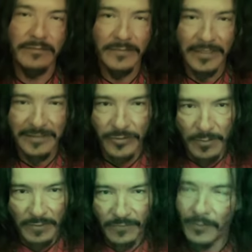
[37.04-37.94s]
this
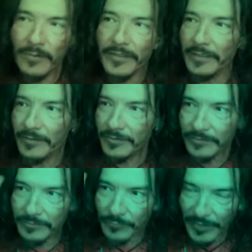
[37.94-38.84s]
term before,
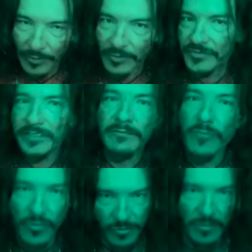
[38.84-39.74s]
you're rehearsing
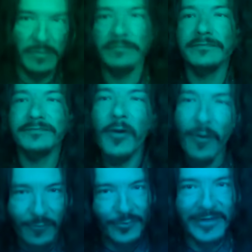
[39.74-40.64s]
murder
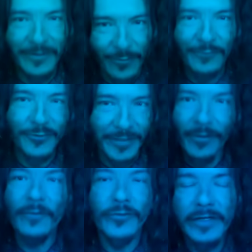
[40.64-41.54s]
over and over and
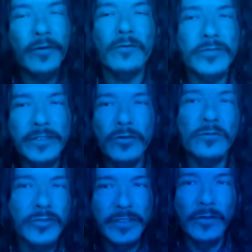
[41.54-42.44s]
over and over and
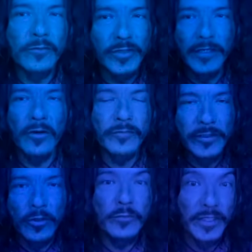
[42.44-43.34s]
over and over and over
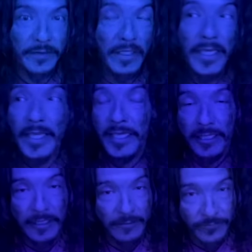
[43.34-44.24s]
and over.
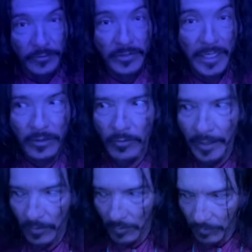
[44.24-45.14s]
And if you're not going,
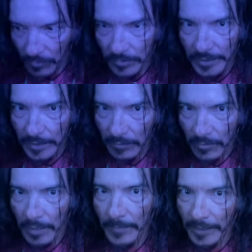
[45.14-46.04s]
holy
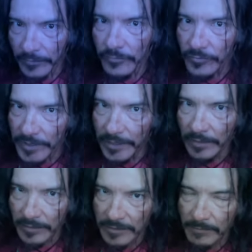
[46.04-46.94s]
crap, I could really
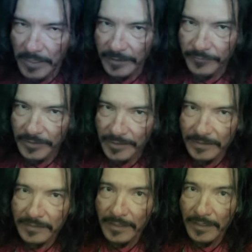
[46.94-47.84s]
hurt somebody with
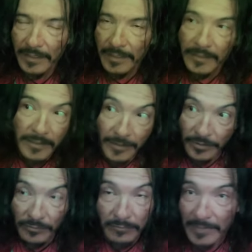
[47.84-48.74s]
this,
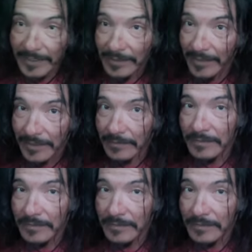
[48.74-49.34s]
you might not,